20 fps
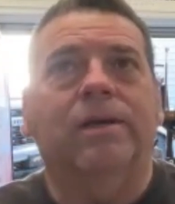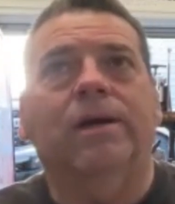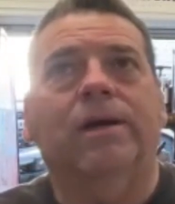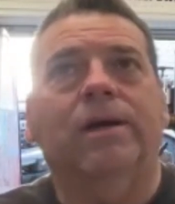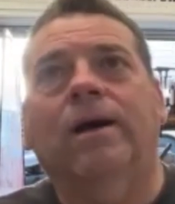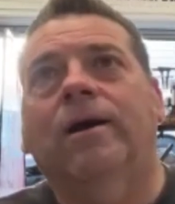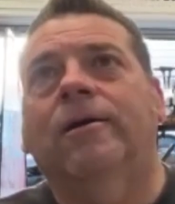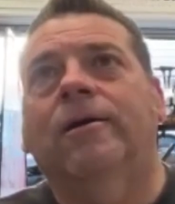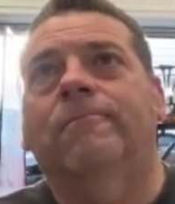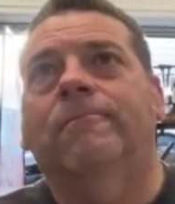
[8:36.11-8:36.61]

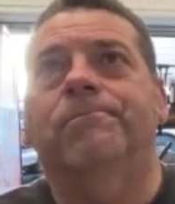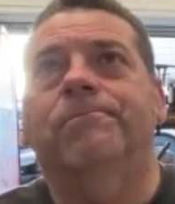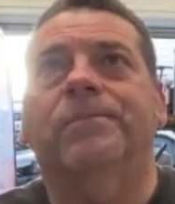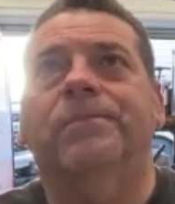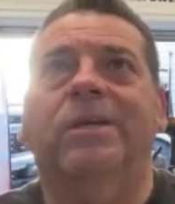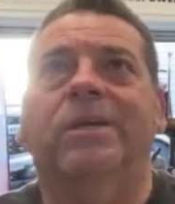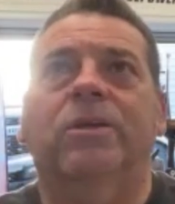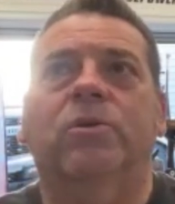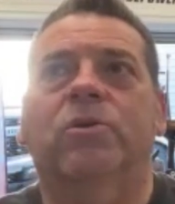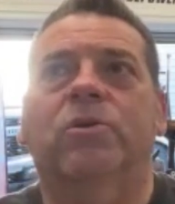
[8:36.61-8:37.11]

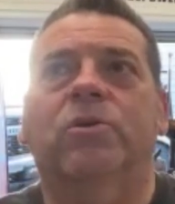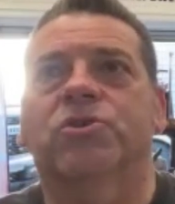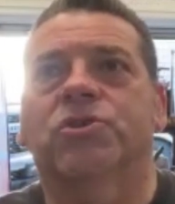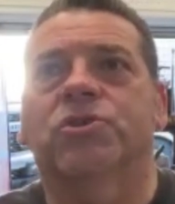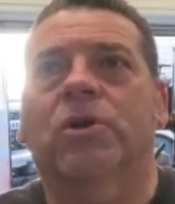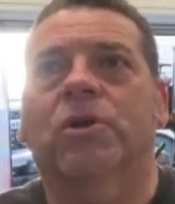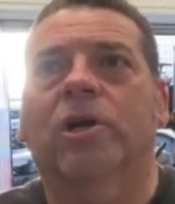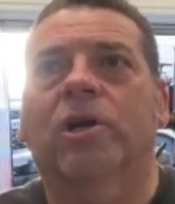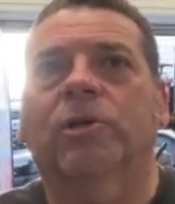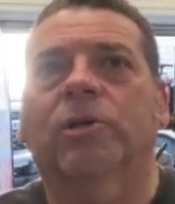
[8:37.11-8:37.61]
There's
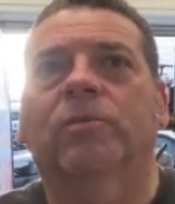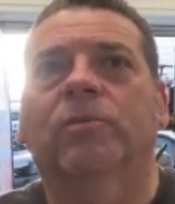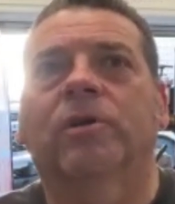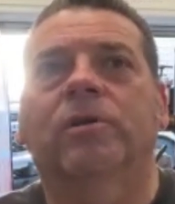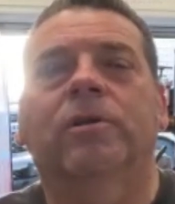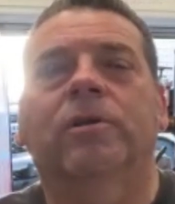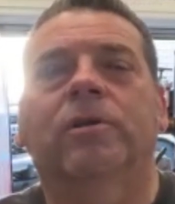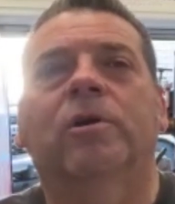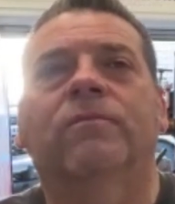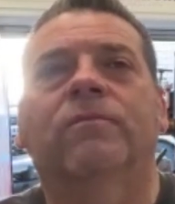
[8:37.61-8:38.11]
an argument.
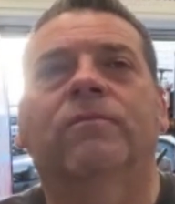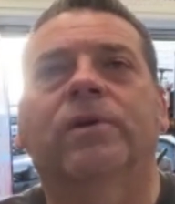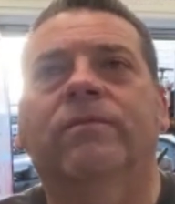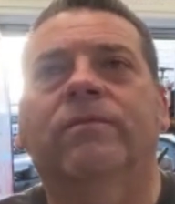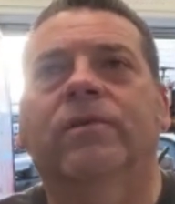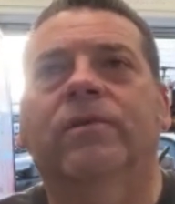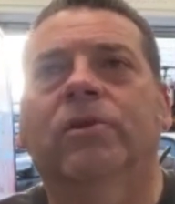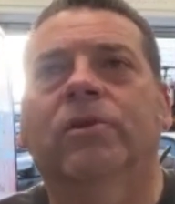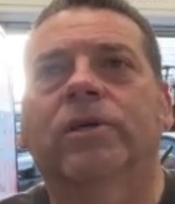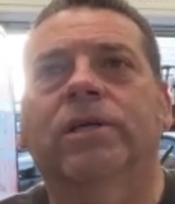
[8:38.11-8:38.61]

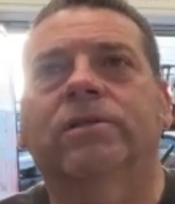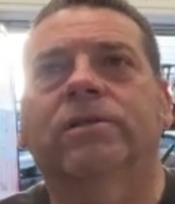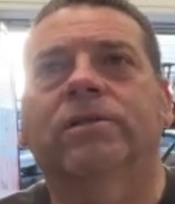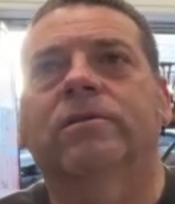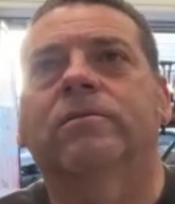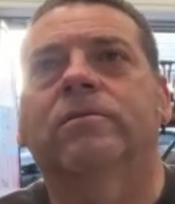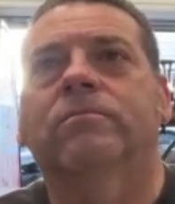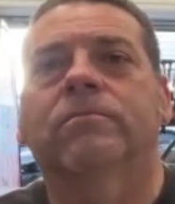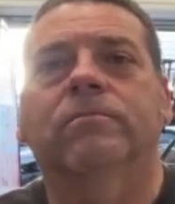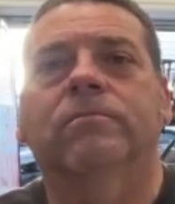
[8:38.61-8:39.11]
If you look at
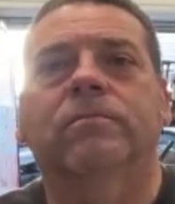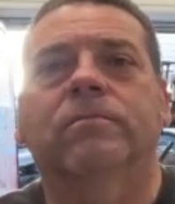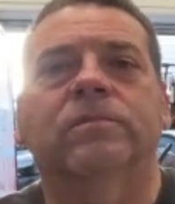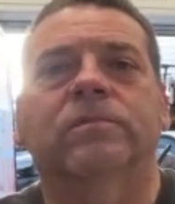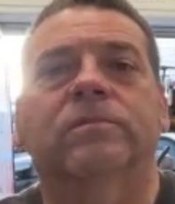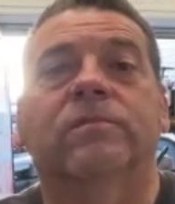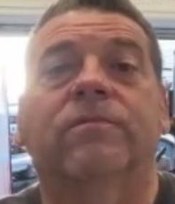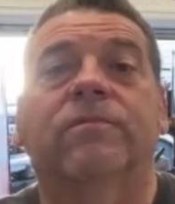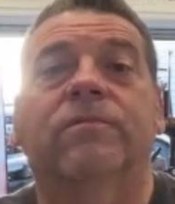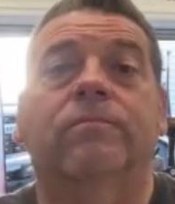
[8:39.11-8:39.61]
the
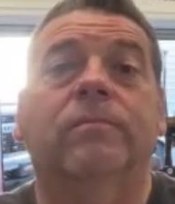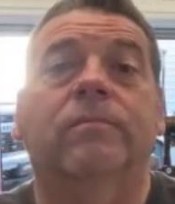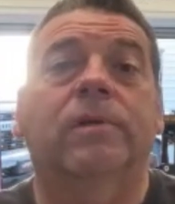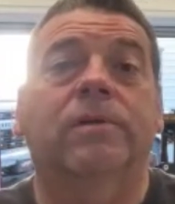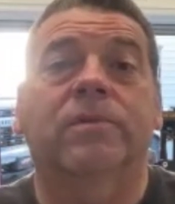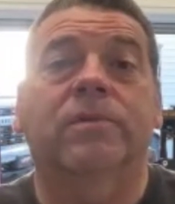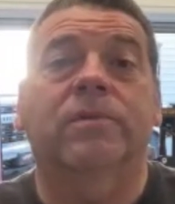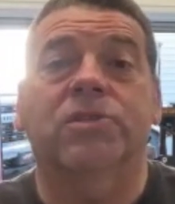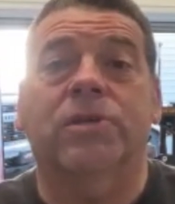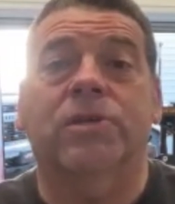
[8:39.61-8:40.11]

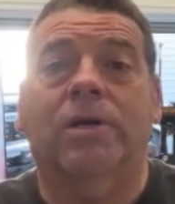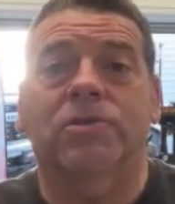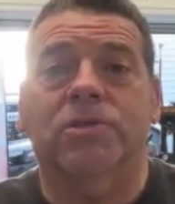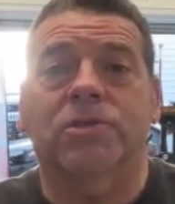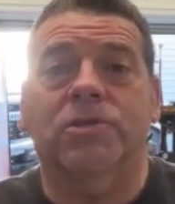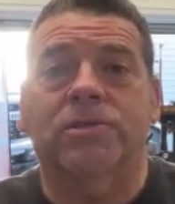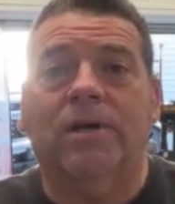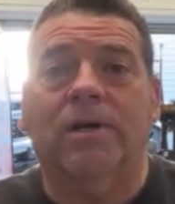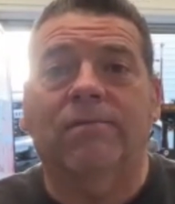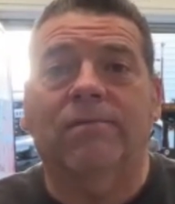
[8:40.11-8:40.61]

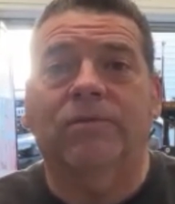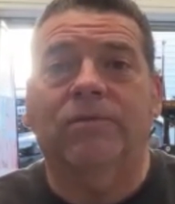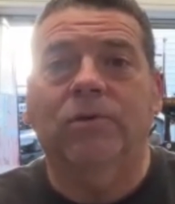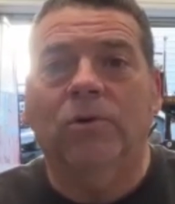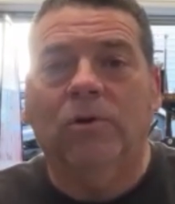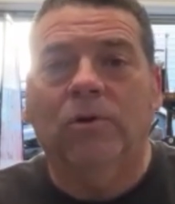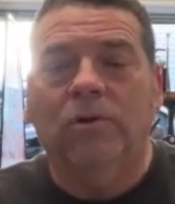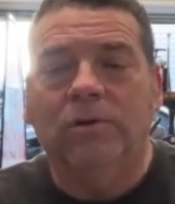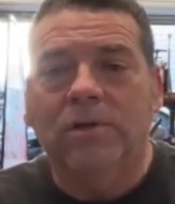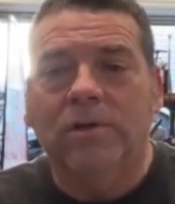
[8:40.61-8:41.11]
nostalgia top
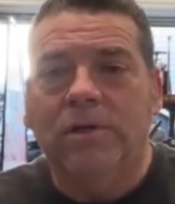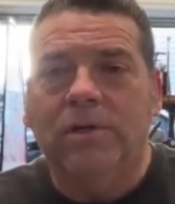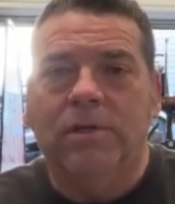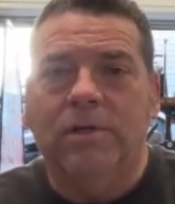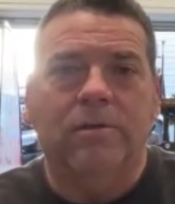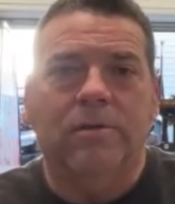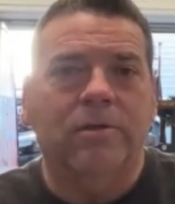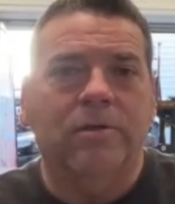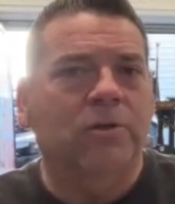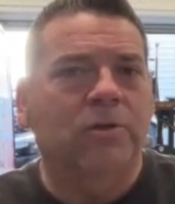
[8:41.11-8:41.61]
fuel,
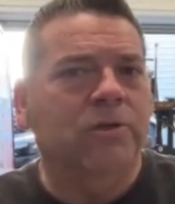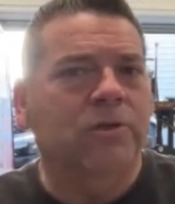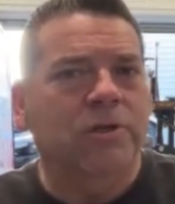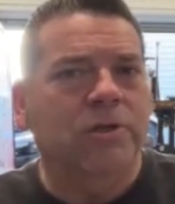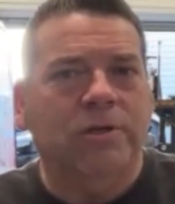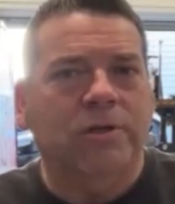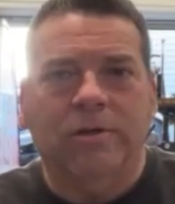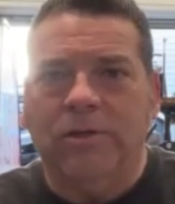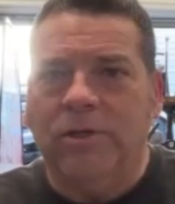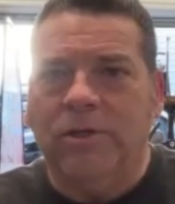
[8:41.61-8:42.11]

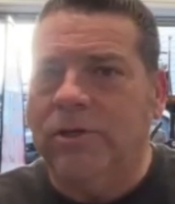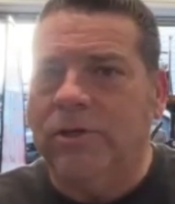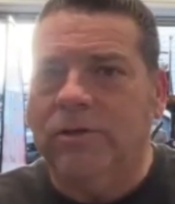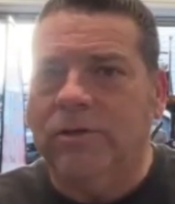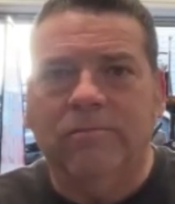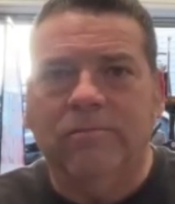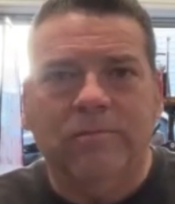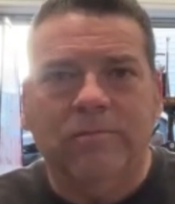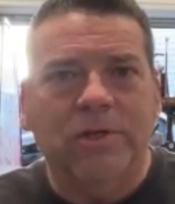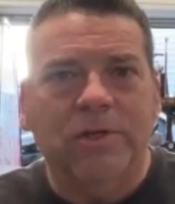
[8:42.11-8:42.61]
you
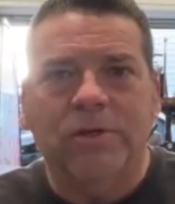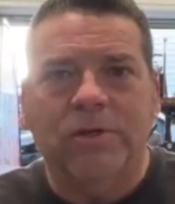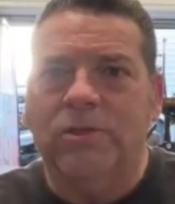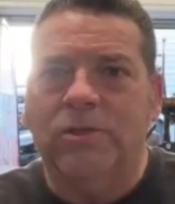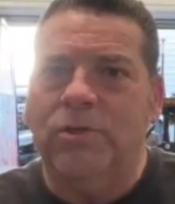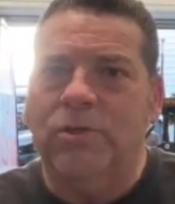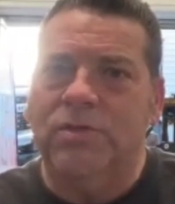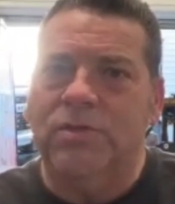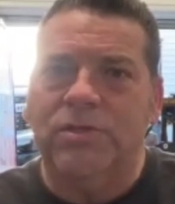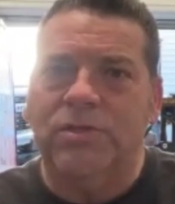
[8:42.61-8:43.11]
could
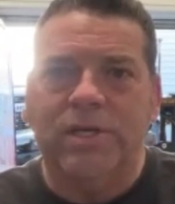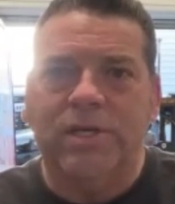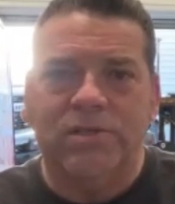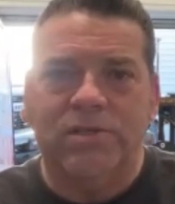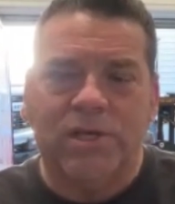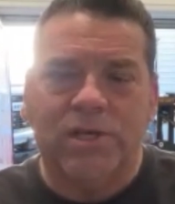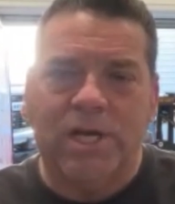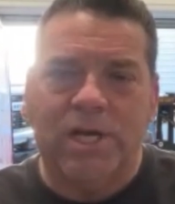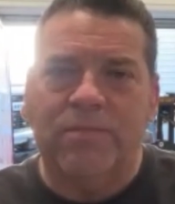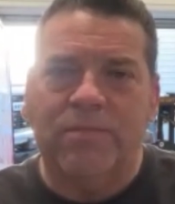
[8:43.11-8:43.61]
do the
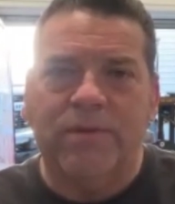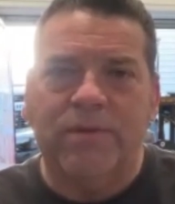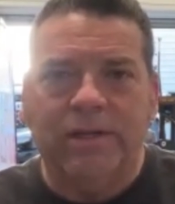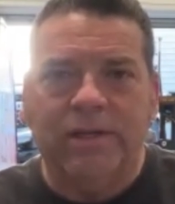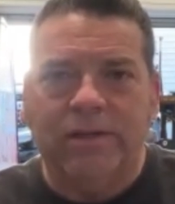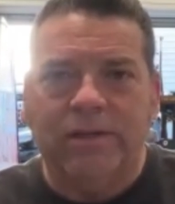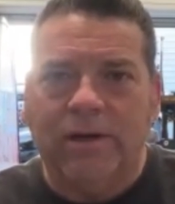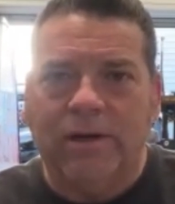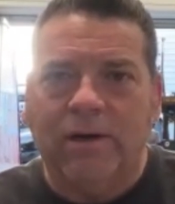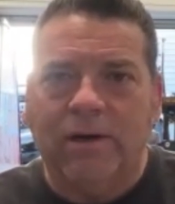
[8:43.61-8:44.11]
same
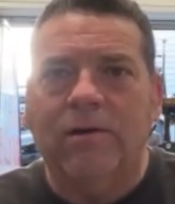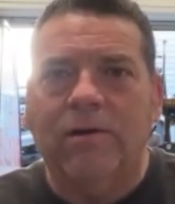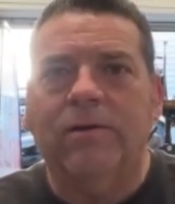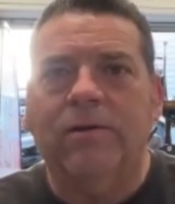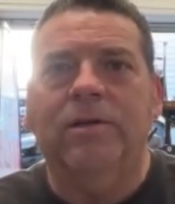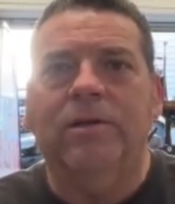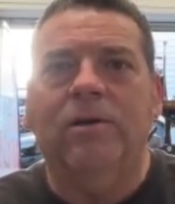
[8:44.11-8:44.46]
thing there.